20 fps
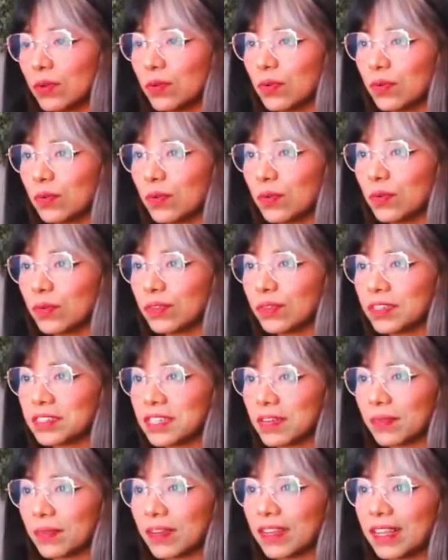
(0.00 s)
Ooh,
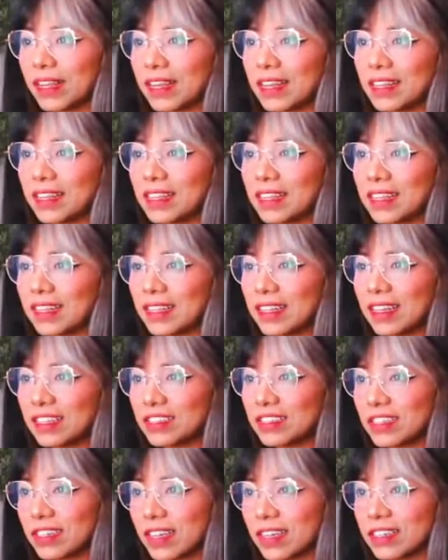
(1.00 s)
looks like we're getting the
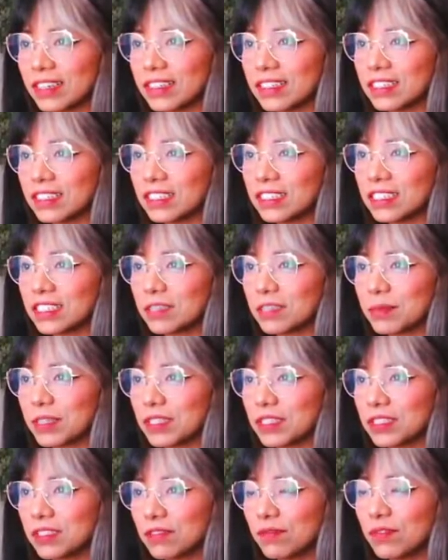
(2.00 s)
electric energy,
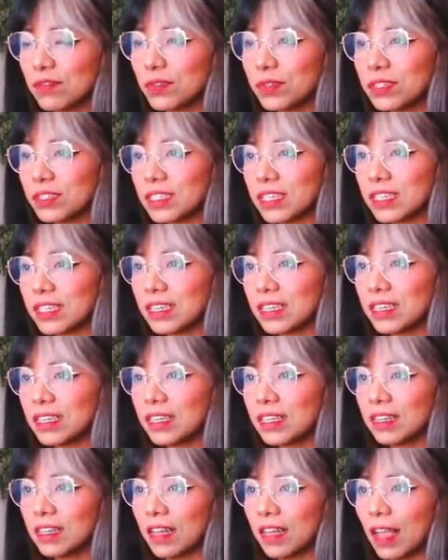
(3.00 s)
suspicious food tin,
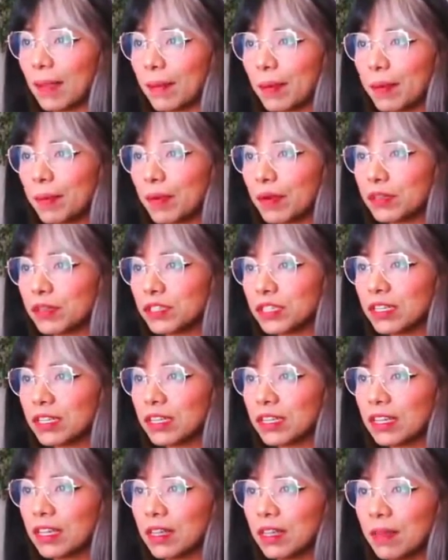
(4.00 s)
hyper
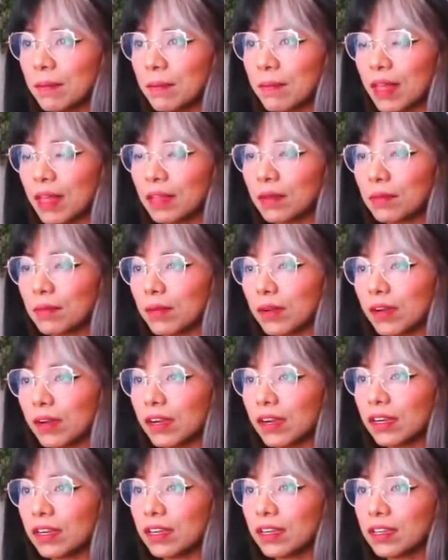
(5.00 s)
potion,
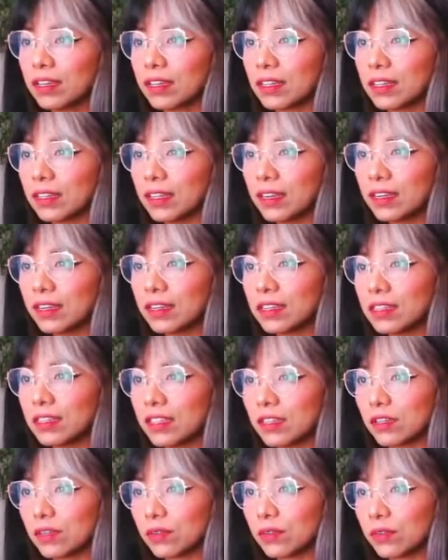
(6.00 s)
Malamar, Galarian
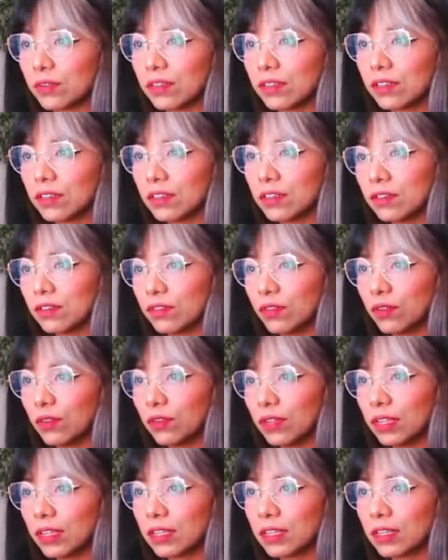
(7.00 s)
Linoone,
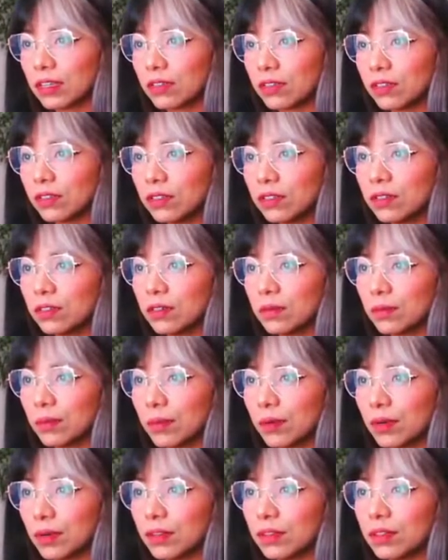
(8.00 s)
full Heal,
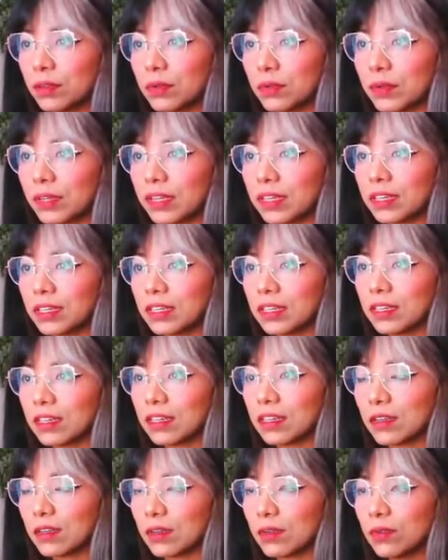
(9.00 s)
Purrloin,
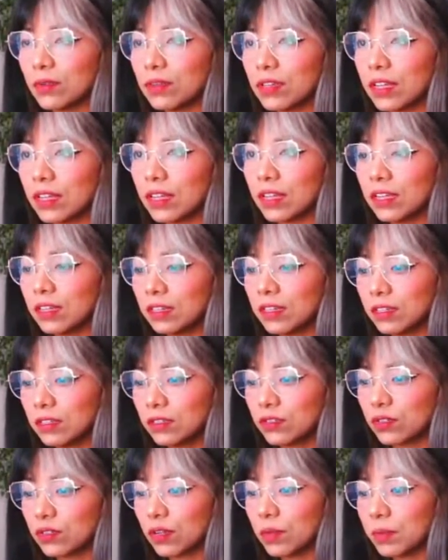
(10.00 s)
kakuna,
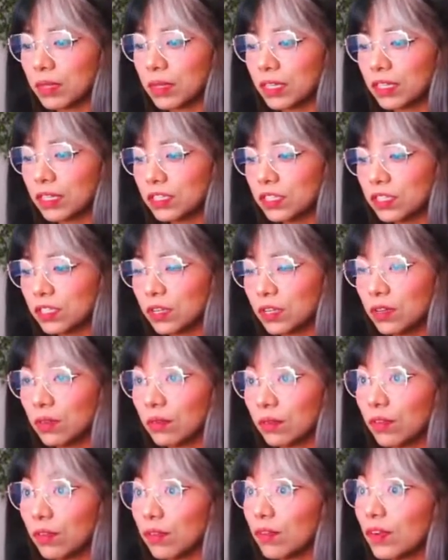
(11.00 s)
trubbish,
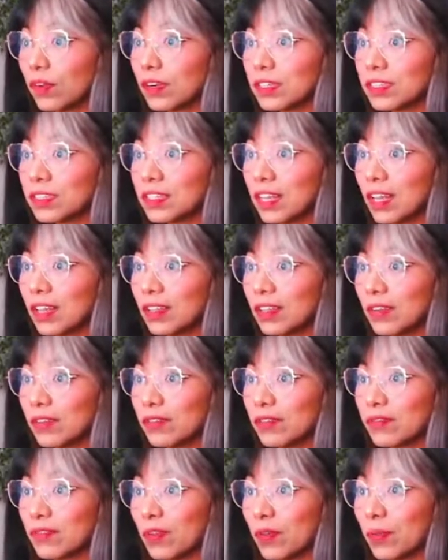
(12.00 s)
reverse
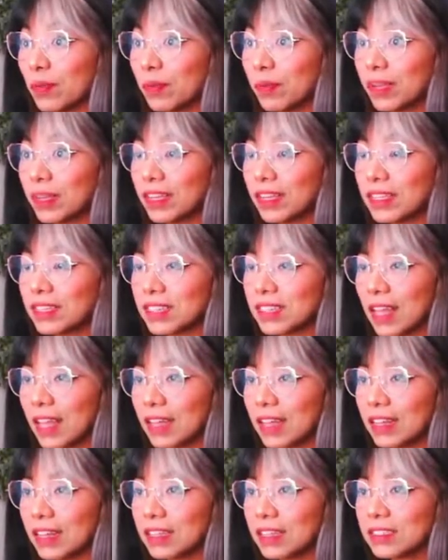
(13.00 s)
hollow Vulpix.
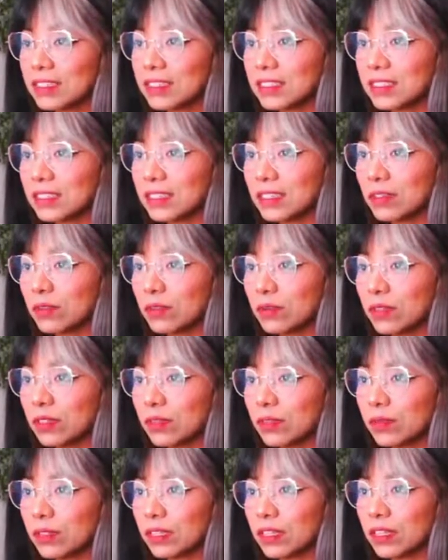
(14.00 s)
I still
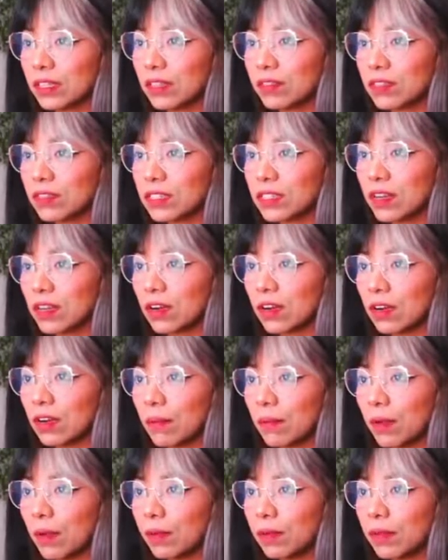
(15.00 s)
really, really love this card.
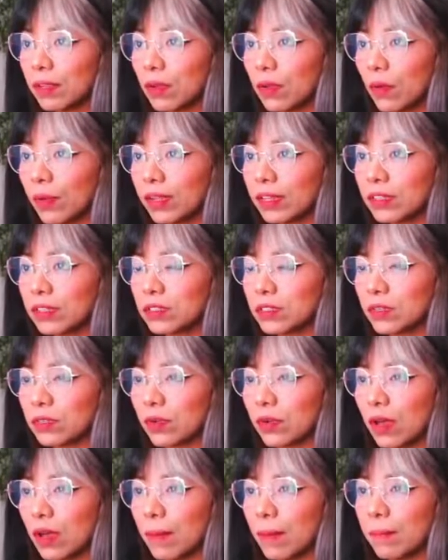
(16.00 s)
I'm probably going
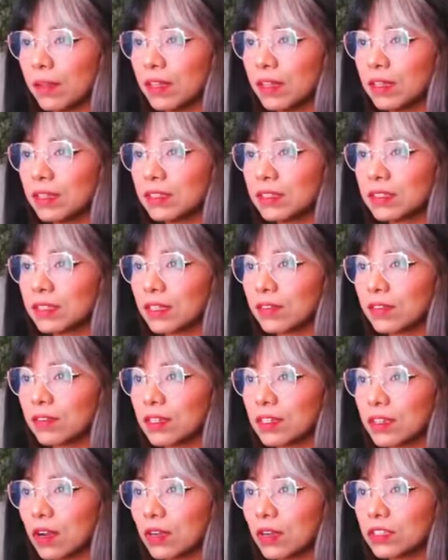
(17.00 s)
to um, sleeve
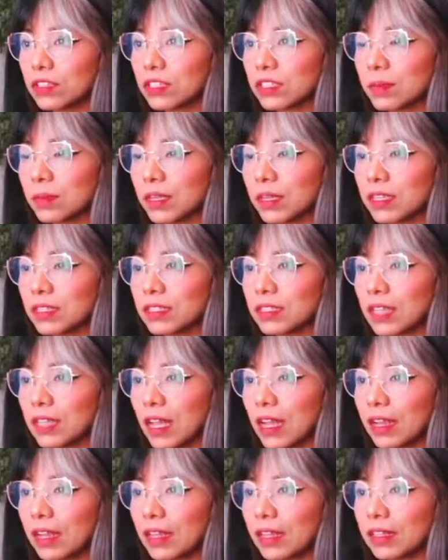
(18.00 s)
this card just because
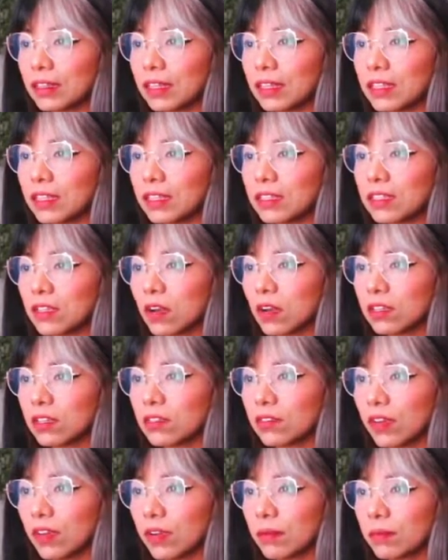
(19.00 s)
I think this card
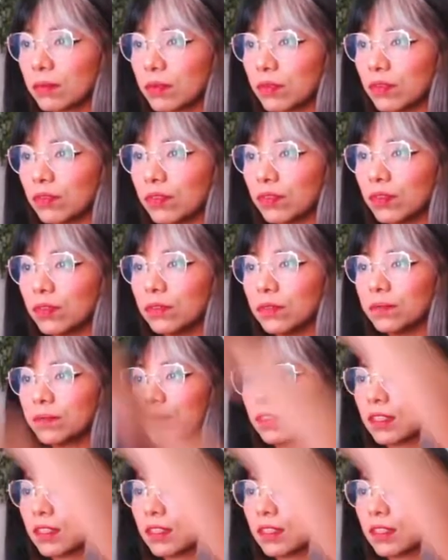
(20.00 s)
is very beautiful.